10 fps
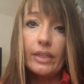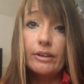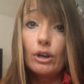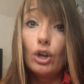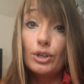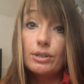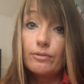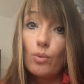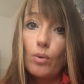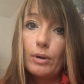There are lots
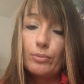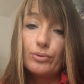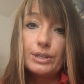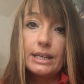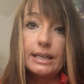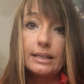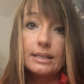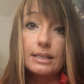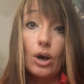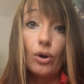of warm-up routines